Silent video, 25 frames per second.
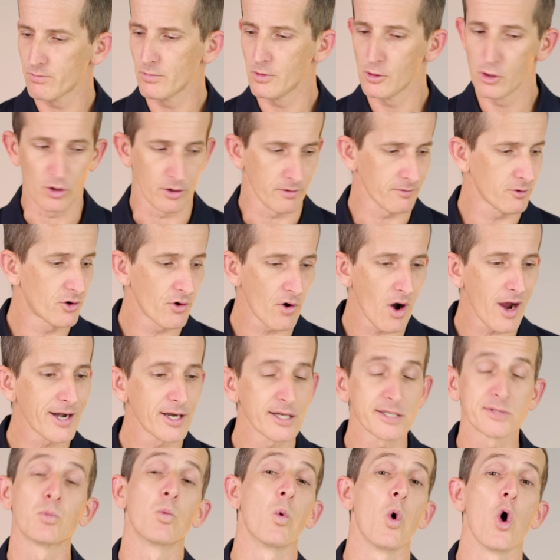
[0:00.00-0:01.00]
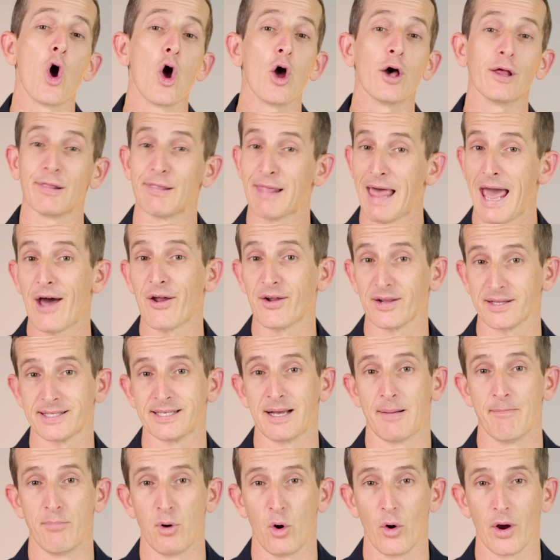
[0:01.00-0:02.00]
Look, grinders were loud at
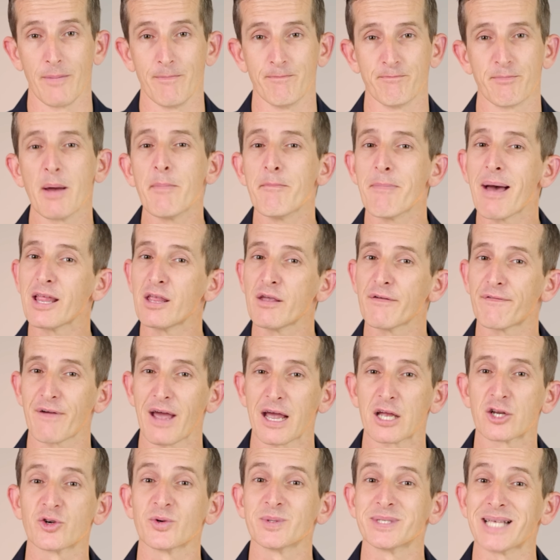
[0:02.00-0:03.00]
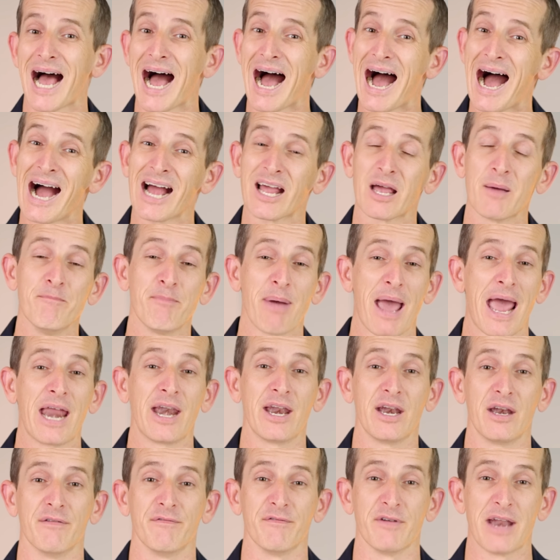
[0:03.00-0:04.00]
some point, but manufacturers are
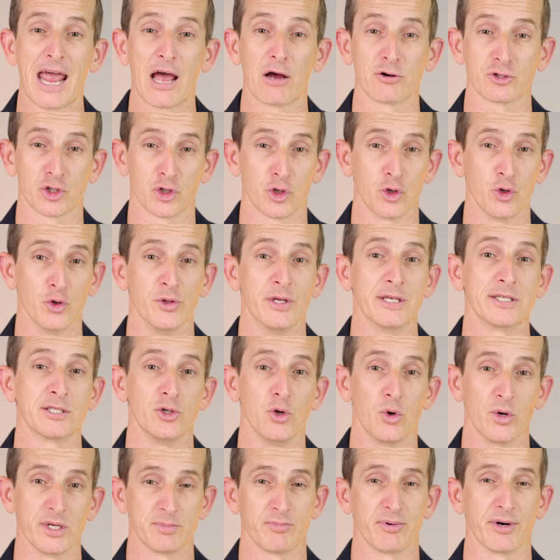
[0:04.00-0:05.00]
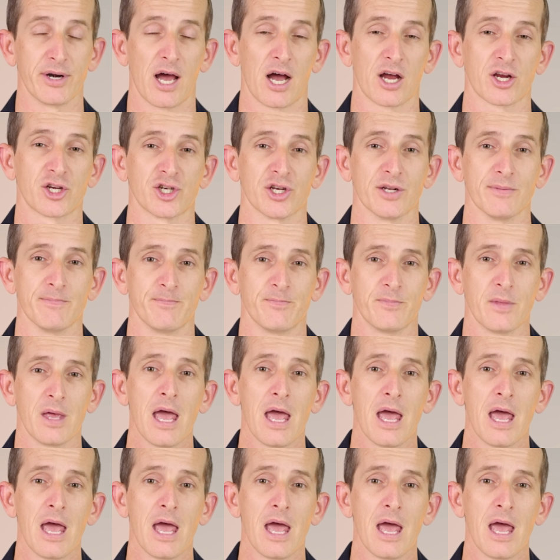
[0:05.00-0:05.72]
competitive now to this noise production.